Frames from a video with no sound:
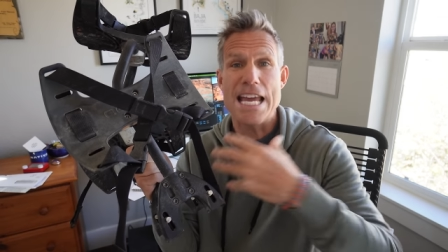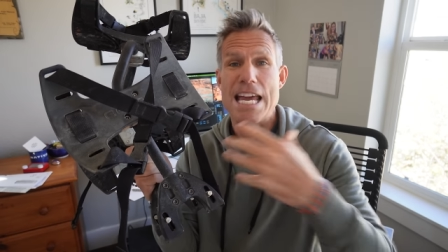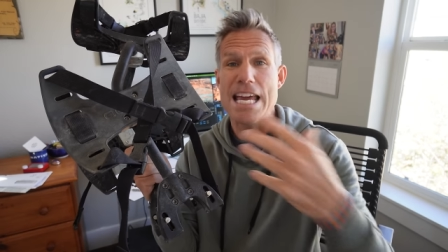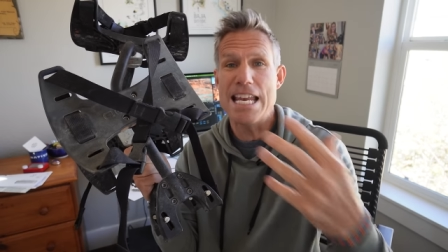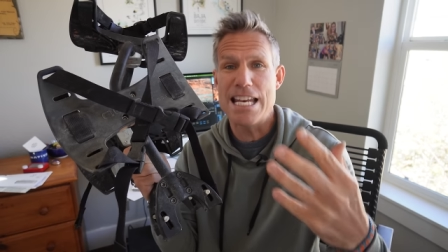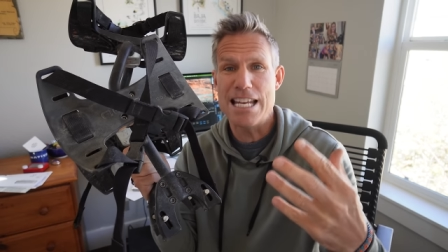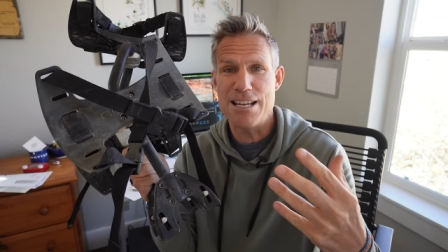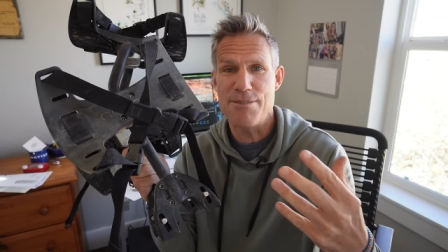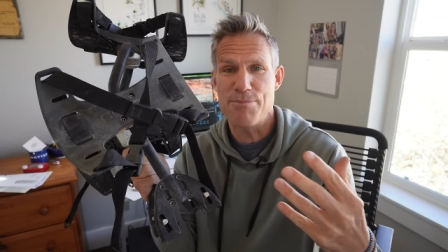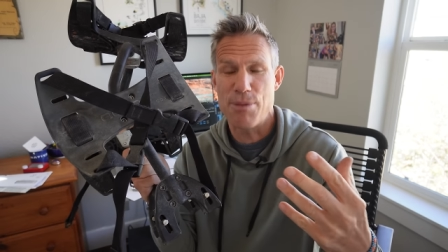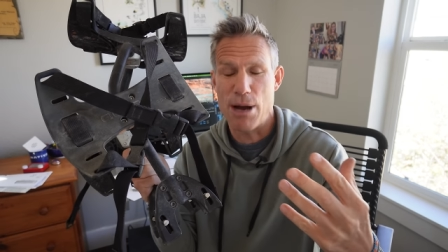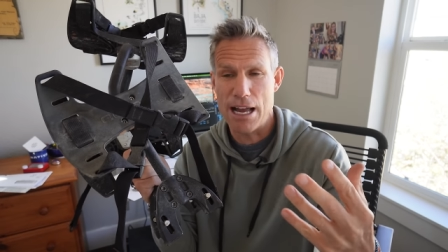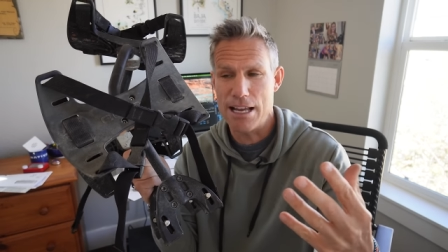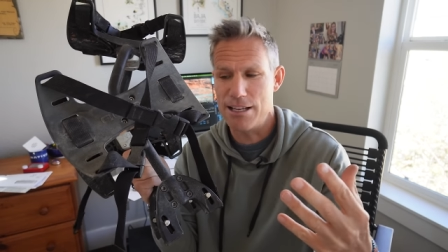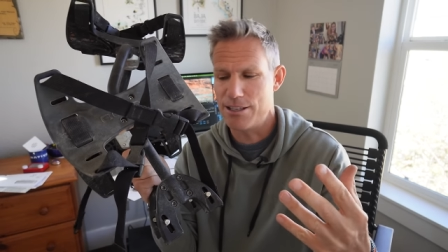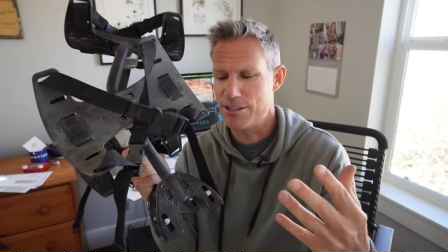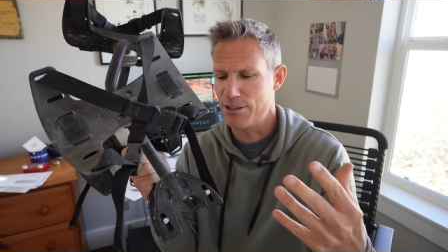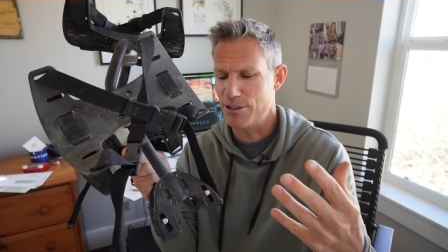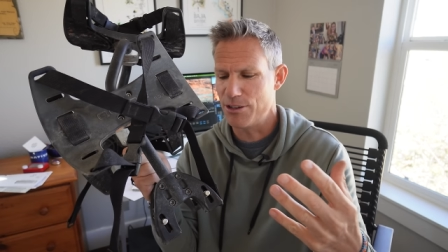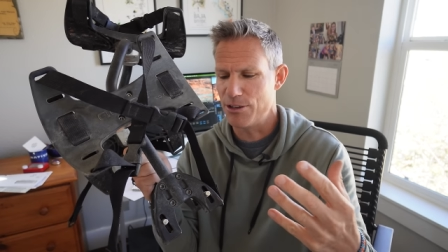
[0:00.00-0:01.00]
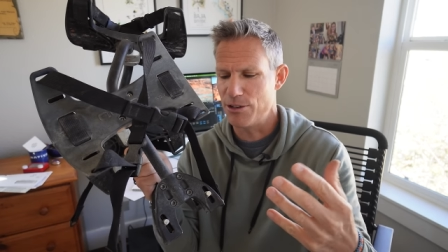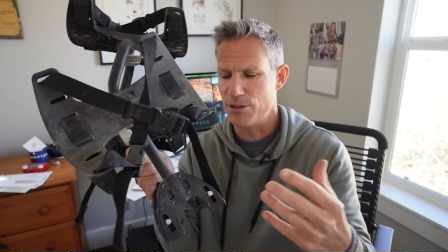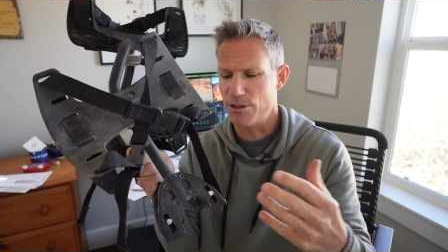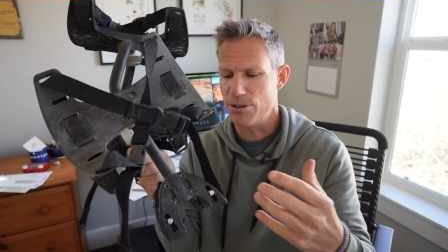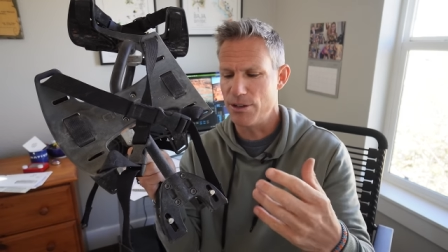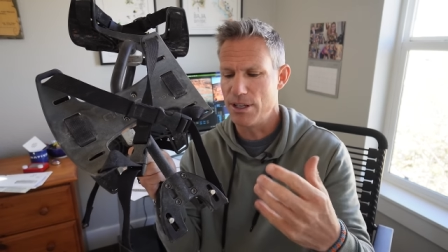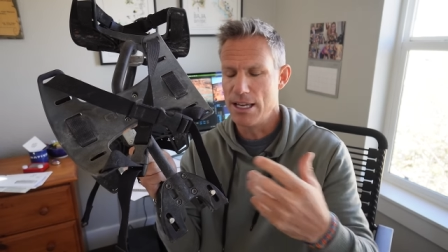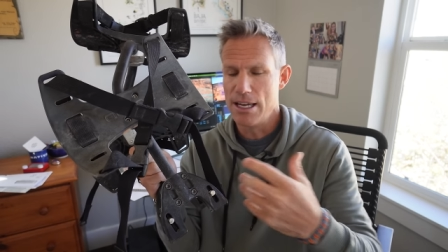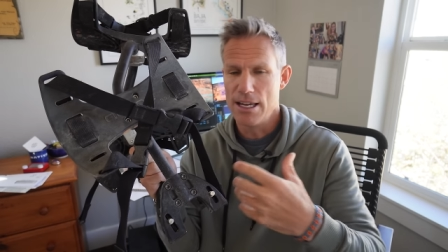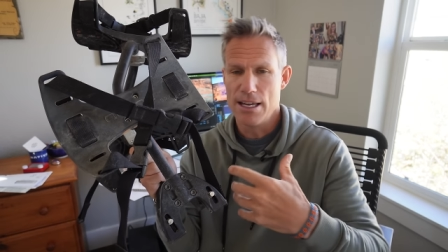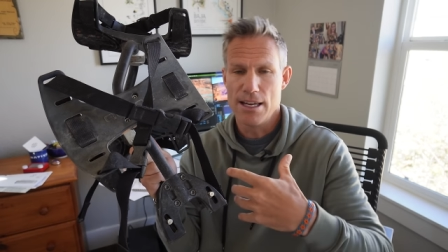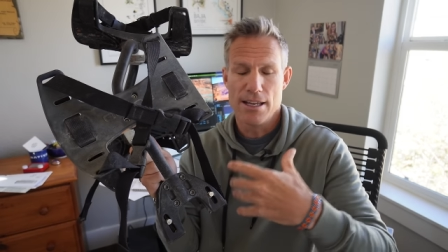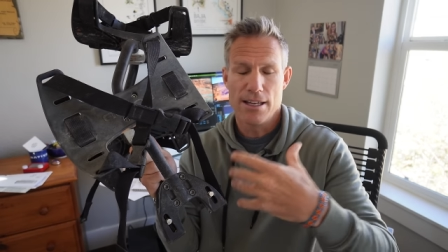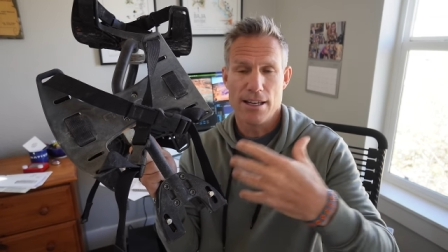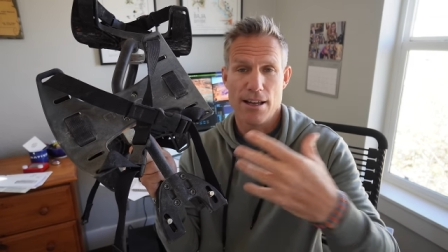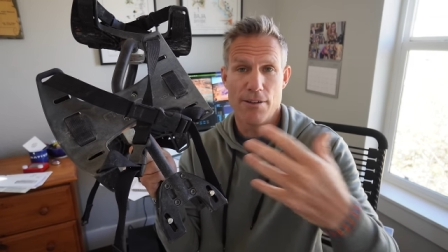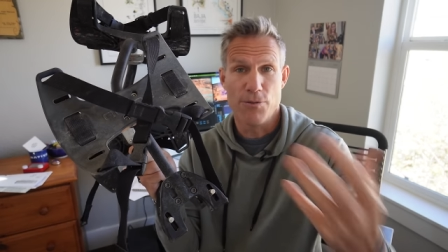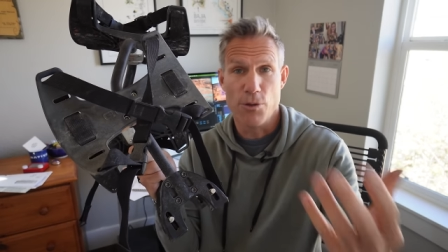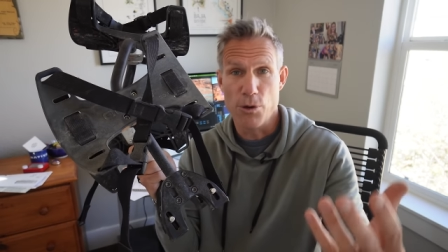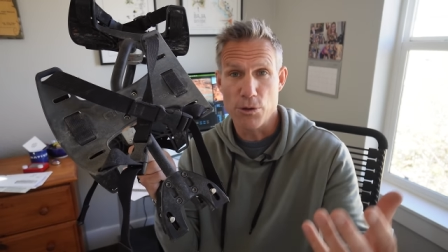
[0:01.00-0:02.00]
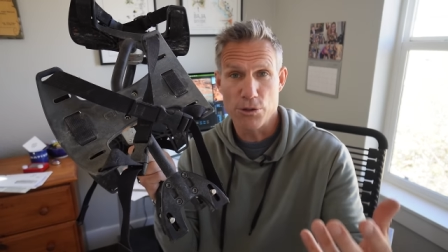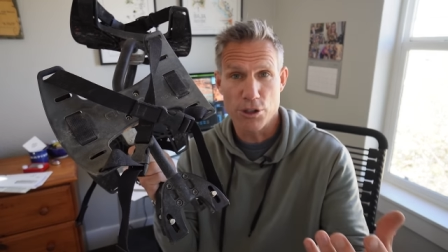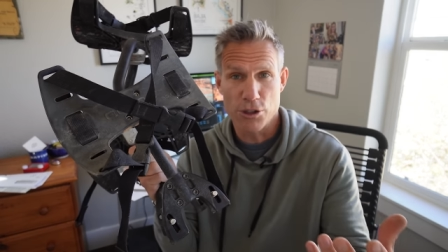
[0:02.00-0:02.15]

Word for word: any bicycle, a full